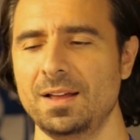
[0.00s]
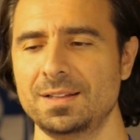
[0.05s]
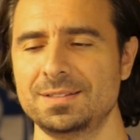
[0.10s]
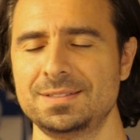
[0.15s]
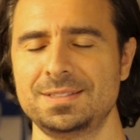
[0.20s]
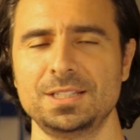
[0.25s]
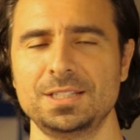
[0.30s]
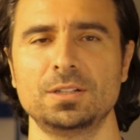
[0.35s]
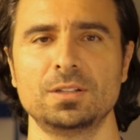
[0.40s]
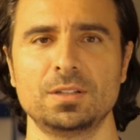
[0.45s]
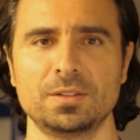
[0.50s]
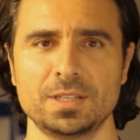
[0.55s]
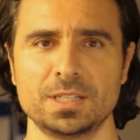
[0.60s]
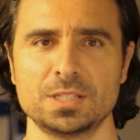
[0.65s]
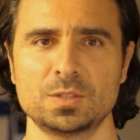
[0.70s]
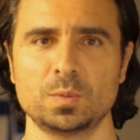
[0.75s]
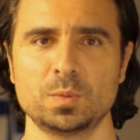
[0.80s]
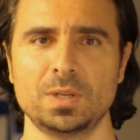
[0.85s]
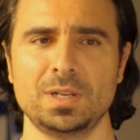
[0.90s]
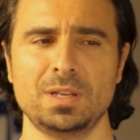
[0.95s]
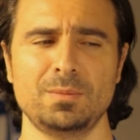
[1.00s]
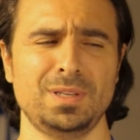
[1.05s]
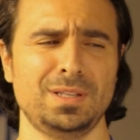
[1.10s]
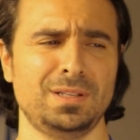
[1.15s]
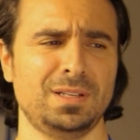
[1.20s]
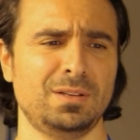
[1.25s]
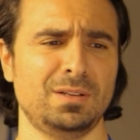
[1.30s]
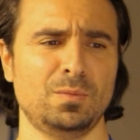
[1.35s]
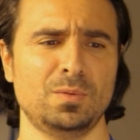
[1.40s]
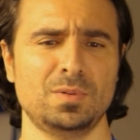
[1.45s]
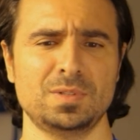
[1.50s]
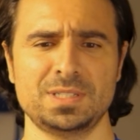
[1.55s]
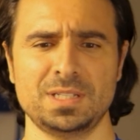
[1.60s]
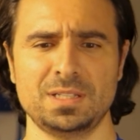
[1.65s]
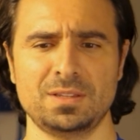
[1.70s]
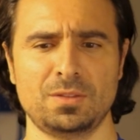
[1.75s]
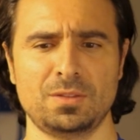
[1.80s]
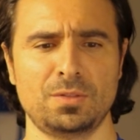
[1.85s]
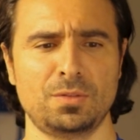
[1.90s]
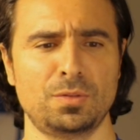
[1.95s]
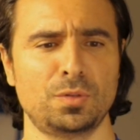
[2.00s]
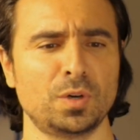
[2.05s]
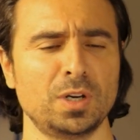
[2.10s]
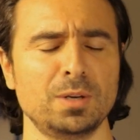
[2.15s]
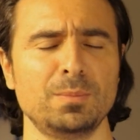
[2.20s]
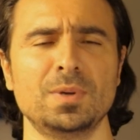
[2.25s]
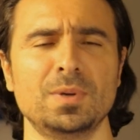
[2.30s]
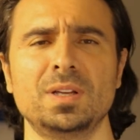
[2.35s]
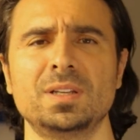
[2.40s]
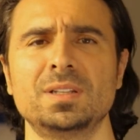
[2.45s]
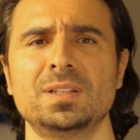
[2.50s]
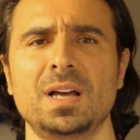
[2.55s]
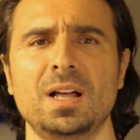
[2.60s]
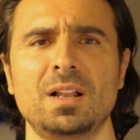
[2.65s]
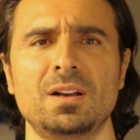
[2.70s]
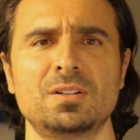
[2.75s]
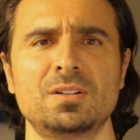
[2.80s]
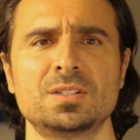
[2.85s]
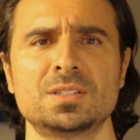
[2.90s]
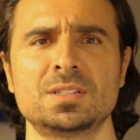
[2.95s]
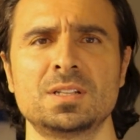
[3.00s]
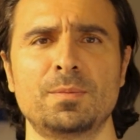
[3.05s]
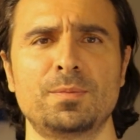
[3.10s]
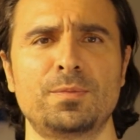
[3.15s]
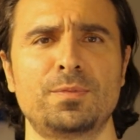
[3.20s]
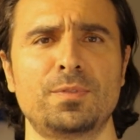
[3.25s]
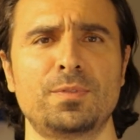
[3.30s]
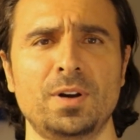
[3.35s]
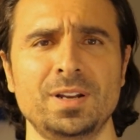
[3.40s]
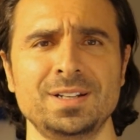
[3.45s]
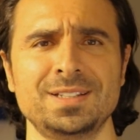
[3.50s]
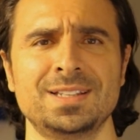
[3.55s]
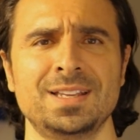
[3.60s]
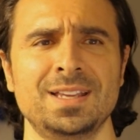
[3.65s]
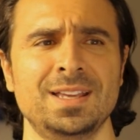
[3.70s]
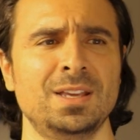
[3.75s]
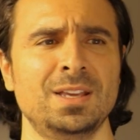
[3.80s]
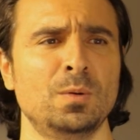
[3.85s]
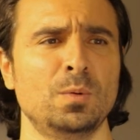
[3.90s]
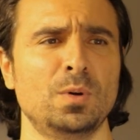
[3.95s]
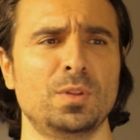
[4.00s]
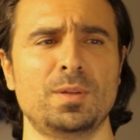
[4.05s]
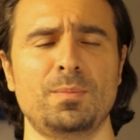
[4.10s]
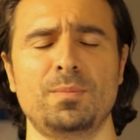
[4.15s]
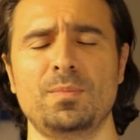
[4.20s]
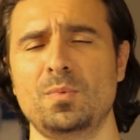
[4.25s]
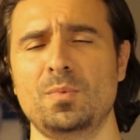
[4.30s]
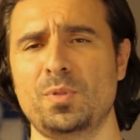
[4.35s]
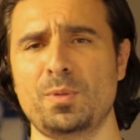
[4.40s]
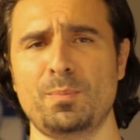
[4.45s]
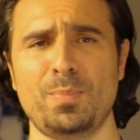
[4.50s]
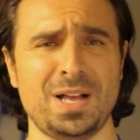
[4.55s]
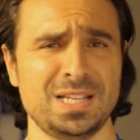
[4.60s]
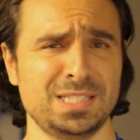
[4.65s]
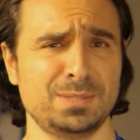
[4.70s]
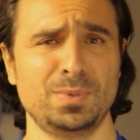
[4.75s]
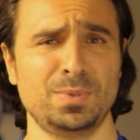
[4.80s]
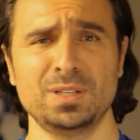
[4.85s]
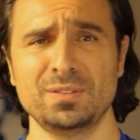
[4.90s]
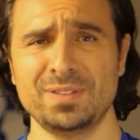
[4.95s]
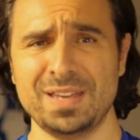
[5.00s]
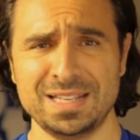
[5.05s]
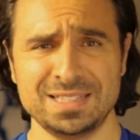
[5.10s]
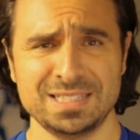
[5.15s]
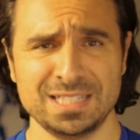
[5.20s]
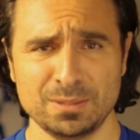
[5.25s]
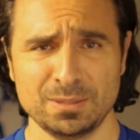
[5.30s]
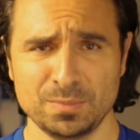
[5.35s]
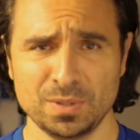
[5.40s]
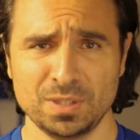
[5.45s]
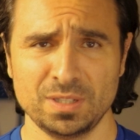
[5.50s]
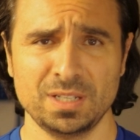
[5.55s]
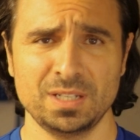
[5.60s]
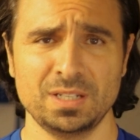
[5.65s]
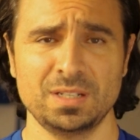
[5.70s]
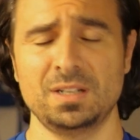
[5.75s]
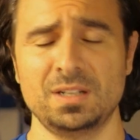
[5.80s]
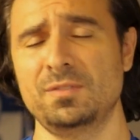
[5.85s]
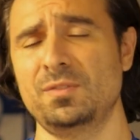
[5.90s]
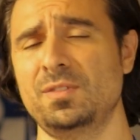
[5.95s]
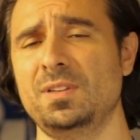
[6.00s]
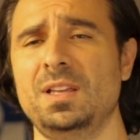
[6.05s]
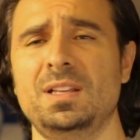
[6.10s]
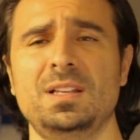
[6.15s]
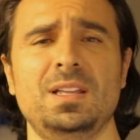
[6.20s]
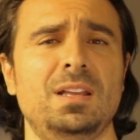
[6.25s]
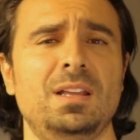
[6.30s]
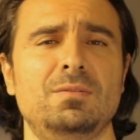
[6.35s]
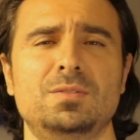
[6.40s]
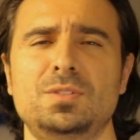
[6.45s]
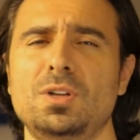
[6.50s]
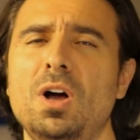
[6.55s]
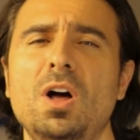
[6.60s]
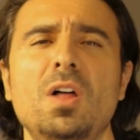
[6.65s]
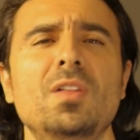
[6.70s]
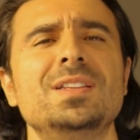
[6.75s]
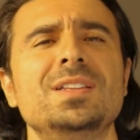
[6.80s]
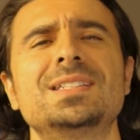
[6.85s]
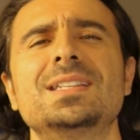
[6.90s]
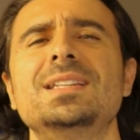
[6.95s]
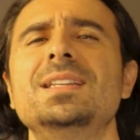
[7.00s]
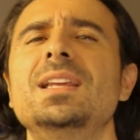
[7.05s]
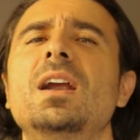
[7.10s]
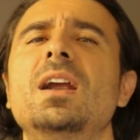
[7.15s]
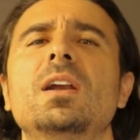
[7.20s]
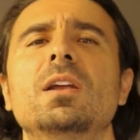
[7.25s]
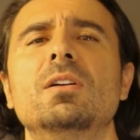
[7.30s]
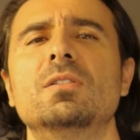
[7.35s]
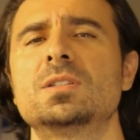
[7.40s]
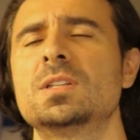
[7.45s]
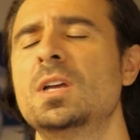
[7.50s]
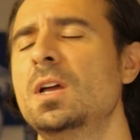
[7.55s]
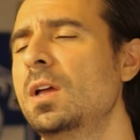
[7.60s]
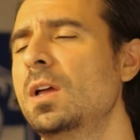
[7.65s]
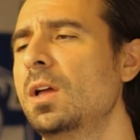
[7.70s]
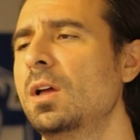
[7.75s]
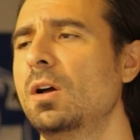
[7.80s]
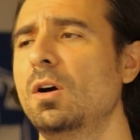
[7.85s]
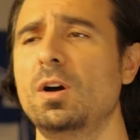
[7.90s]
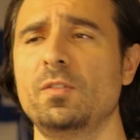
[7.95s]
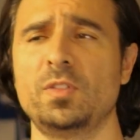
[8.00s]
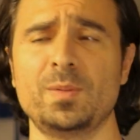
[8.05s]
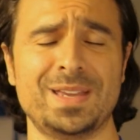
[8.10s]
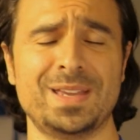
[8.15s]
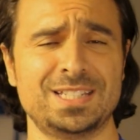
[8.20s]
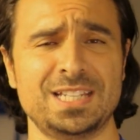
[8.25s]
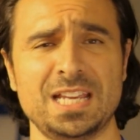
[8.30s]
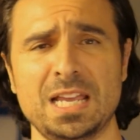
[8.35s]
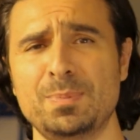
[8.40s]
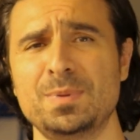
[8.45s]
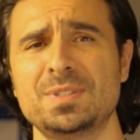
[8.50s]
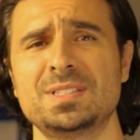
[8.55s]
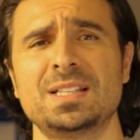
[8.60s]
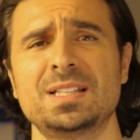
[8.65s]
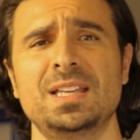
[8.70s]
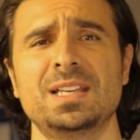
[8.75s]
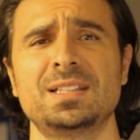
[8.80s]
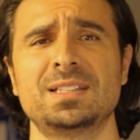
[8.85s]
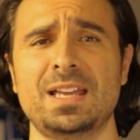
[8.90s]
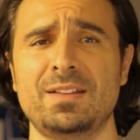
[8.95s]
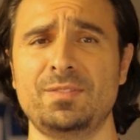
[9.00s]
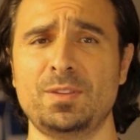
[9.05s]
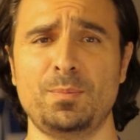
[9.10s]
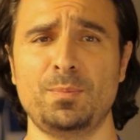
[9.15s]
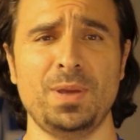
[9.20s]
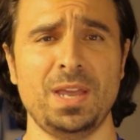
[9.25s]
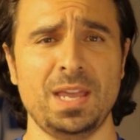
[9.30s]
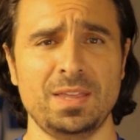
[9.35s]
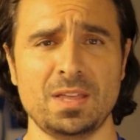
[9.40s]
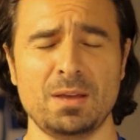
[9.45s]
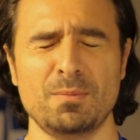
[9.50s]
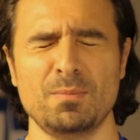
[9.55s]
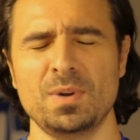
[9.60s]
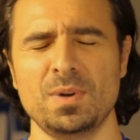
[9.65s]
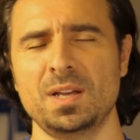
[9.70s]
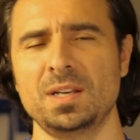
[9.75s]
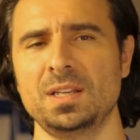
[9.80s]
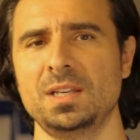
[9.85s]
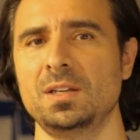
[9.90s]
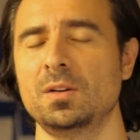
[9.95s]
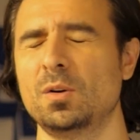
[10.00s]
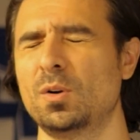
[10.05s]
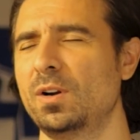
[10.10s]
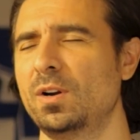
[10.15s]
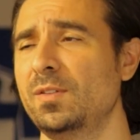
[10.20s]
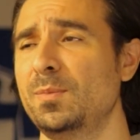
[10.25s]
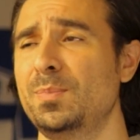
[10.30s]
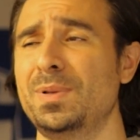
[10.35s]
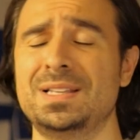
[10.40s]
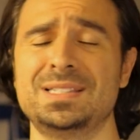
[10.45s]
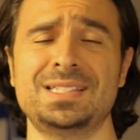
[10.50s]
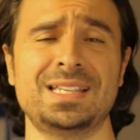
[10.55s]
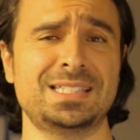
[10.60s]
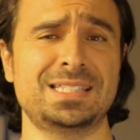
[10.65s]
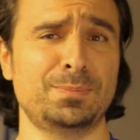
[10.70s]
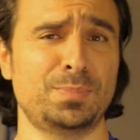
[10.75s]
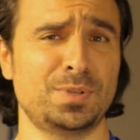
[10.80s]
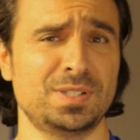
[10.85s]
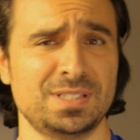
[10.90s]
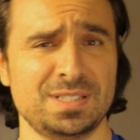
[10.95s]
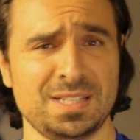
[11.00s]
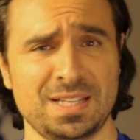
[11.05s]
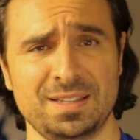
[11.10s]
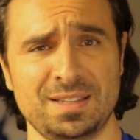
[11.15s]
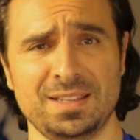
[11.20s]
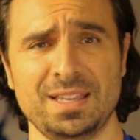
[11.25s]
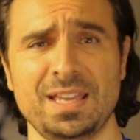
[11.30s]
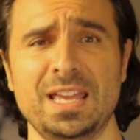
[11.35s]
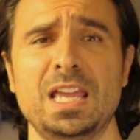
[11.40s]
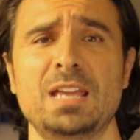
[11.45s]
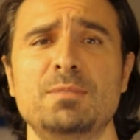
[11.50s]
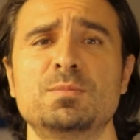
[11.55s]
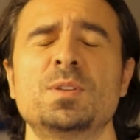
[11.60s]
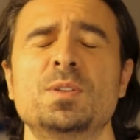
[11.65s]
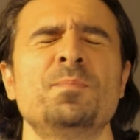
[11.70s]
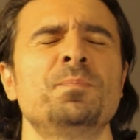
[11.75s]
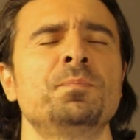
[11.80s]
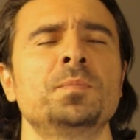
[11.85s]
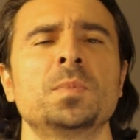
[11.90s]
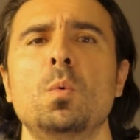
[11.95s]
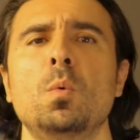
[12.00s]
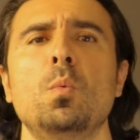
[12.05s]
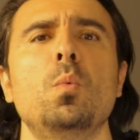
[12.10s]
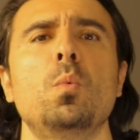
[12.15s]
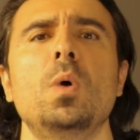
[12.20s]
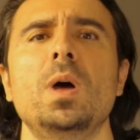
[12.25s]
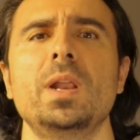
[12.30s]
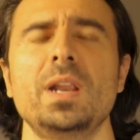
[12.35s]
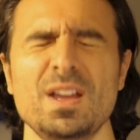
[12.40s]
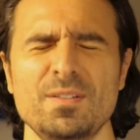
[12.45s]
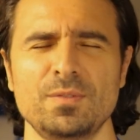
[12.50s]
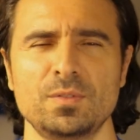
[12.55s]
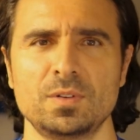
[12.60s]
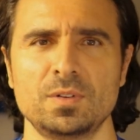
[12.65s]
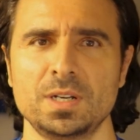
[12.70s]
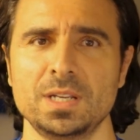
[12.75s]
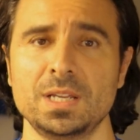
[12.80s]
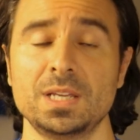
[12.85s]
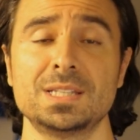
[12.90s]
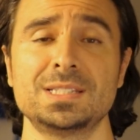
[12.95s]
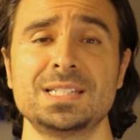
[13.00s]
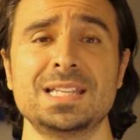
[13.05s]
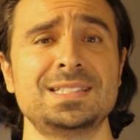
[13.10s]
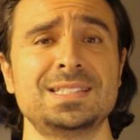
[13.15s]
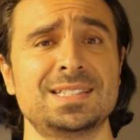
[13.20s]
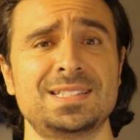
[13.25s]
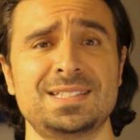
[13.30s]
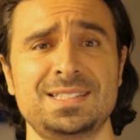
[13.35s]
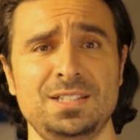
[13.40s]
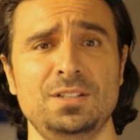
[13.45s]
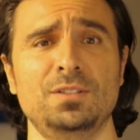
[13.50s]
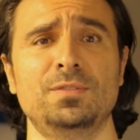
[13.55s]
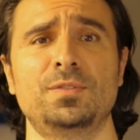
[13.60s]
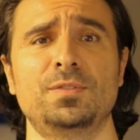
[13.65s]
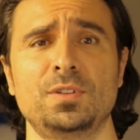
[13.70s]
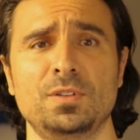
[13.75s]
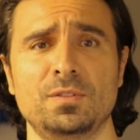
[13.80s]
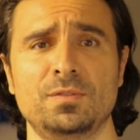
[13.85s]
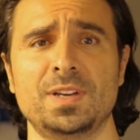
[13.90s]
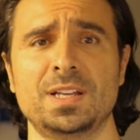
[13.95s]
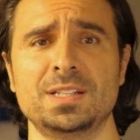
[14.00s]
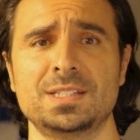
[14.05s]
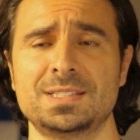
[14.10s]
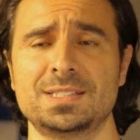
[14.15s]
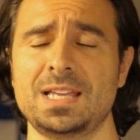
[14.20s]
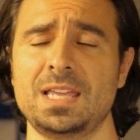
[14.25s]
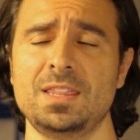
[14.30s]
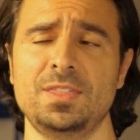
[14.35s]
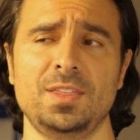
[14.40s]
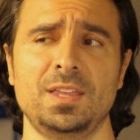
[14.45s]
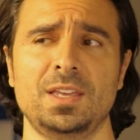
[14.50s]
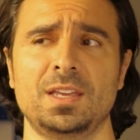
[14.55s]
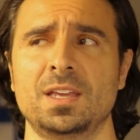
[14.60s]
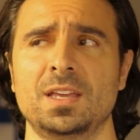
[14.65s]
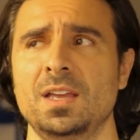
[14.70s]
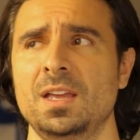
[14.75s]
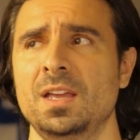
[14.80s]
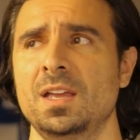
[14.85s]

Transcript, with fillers: uh, deal on this one. I mean, it was at three million dollars up front with a with a possibility of eighteen million. And if the, it was all these scenarios, well, if they make Champions League, they have to pay that money, or if he plays sixty percent of the games, whatever it is, it's a steal for Juventus. I think,